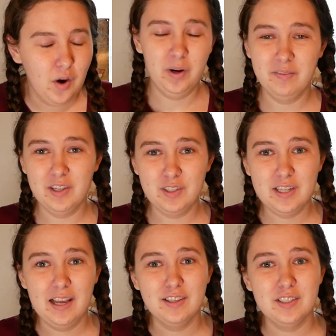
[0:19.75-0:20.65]
one of their
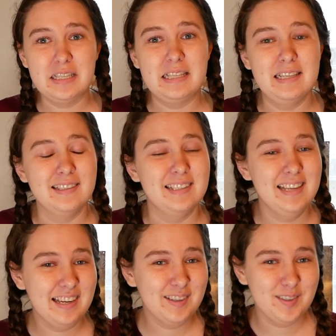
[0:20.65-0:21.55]
challenges is the
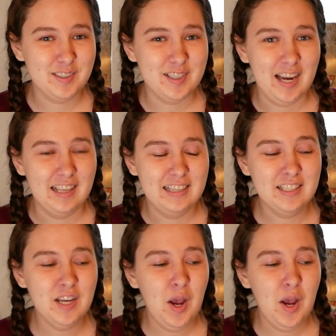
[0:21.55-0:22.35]
technical challenge,